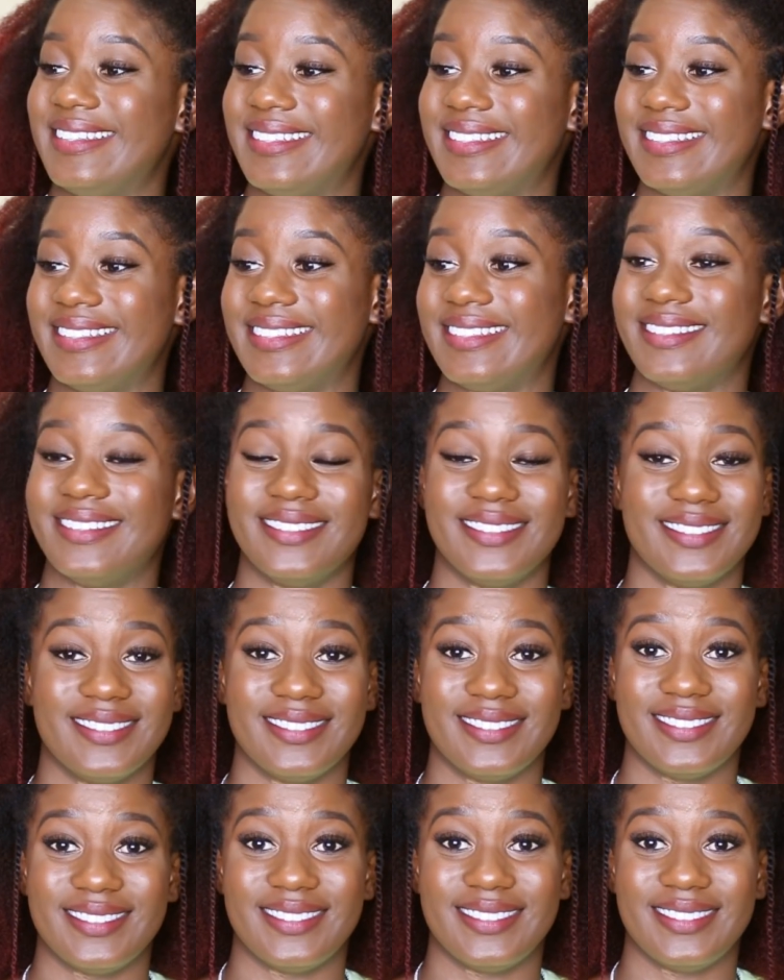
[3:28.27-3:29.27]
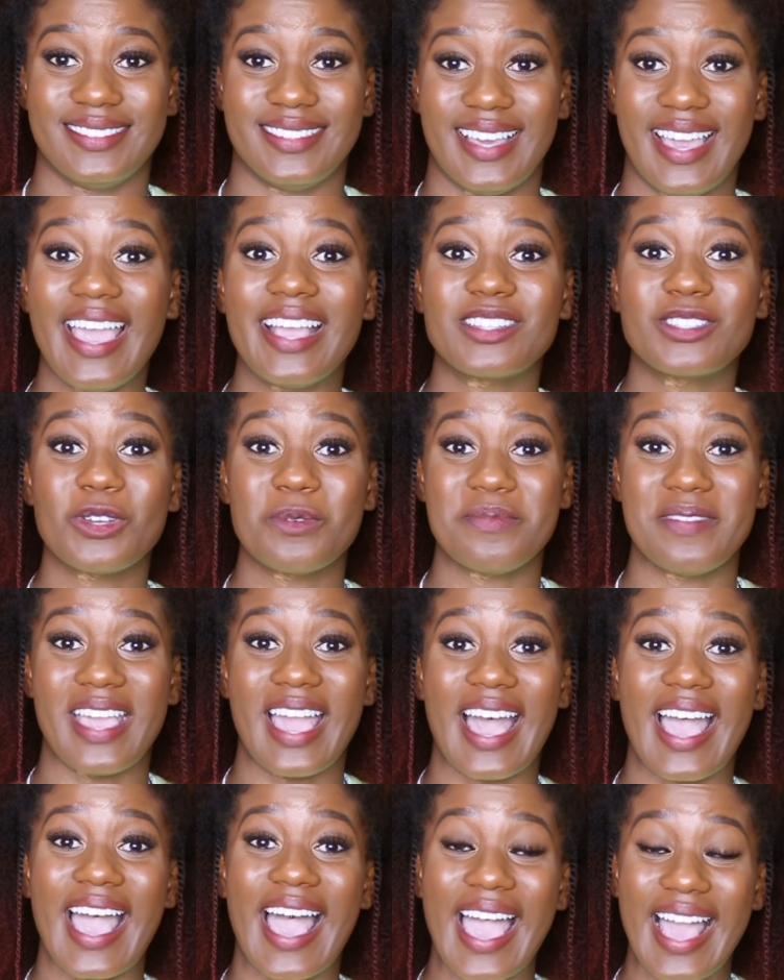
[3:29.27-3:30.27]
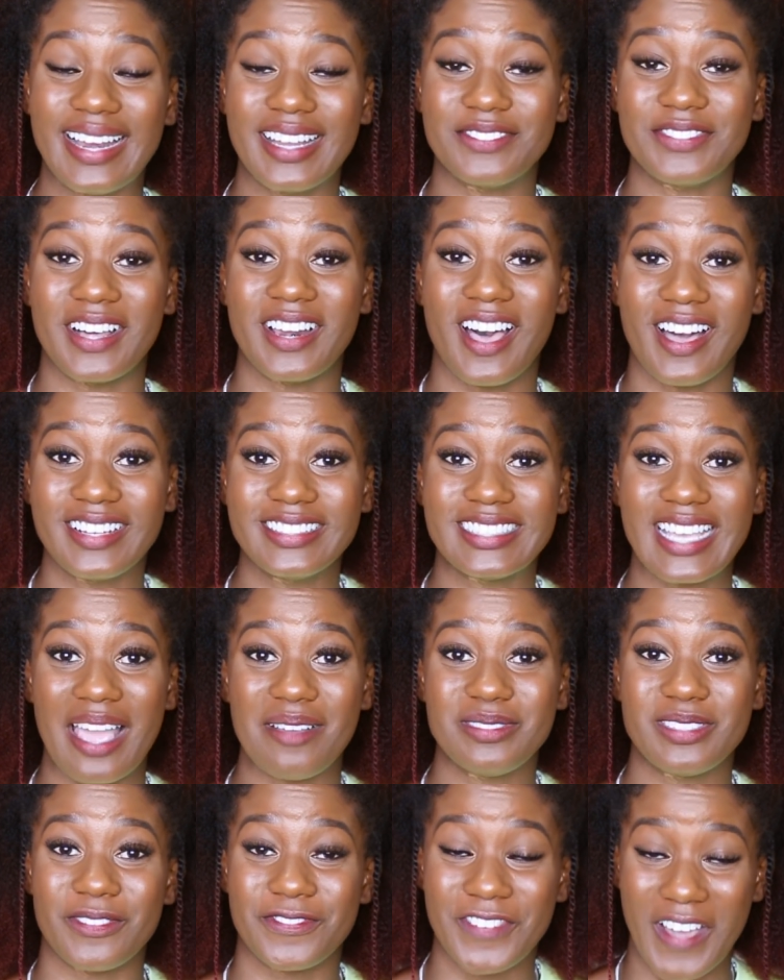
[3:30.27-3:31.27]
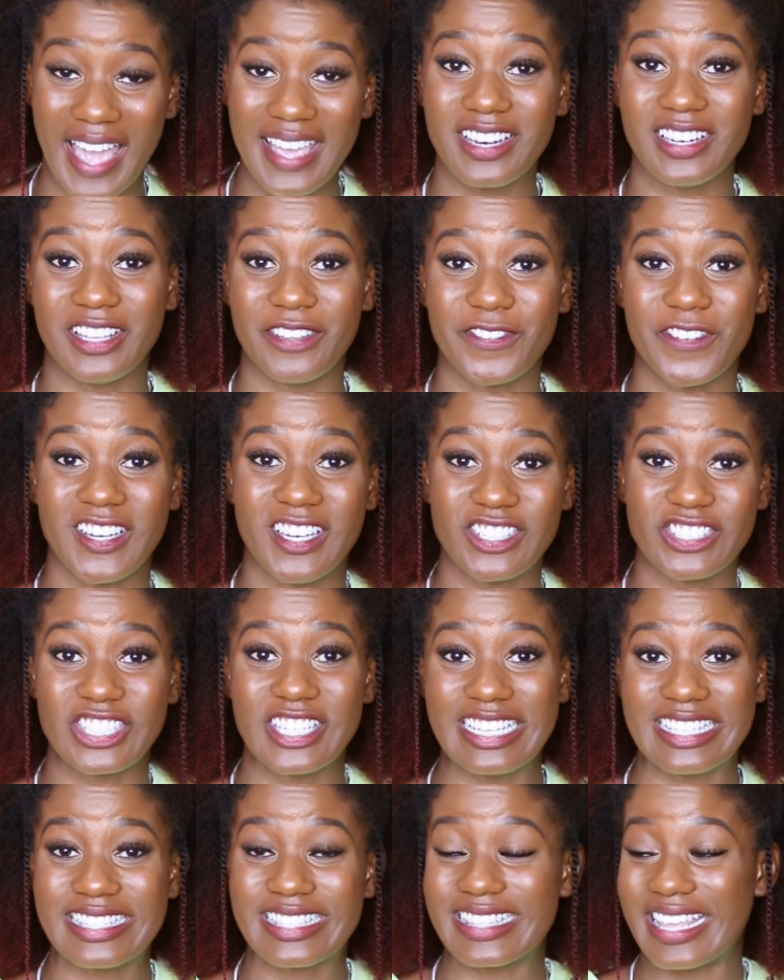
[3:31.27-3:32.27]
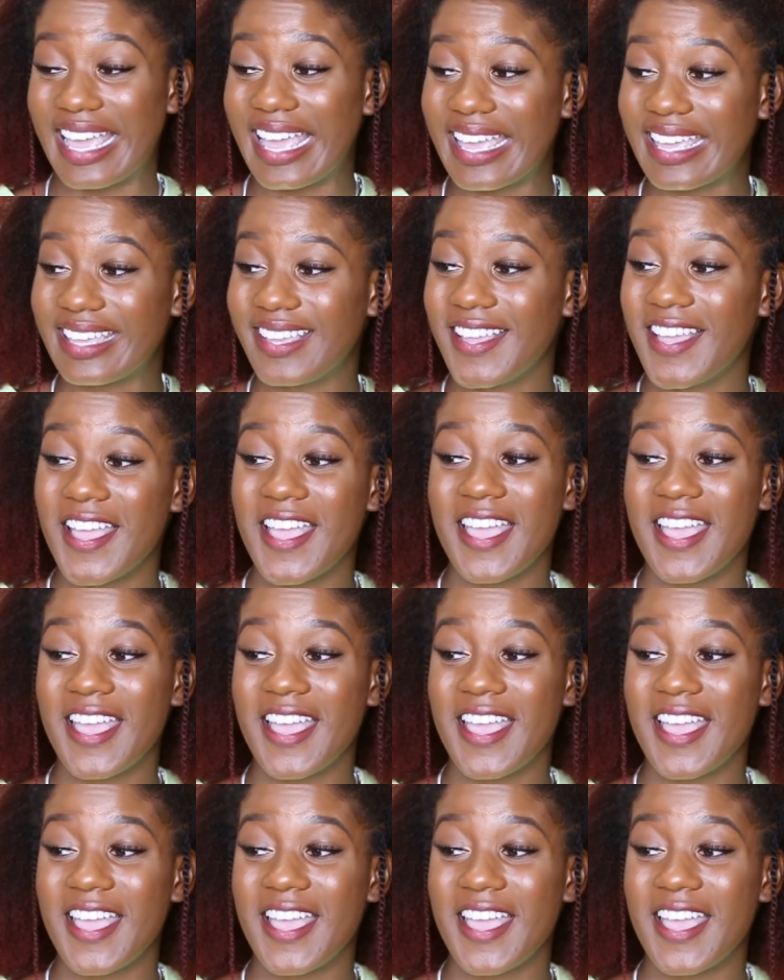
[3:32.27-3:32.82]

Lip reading: Lotion. It took me a hell of a long time to finally finish this thing,